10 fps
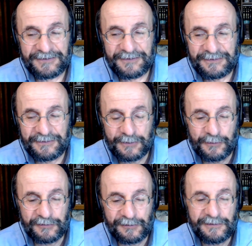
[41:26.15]
To
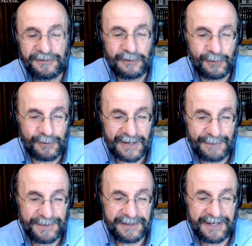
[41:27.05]
those who are under the law, I
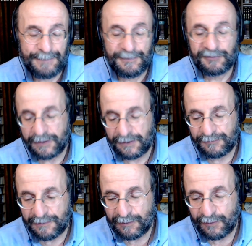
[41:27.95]
became as one
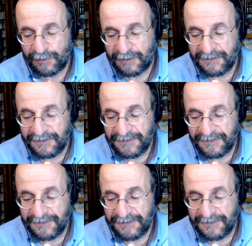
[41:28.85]
under the law.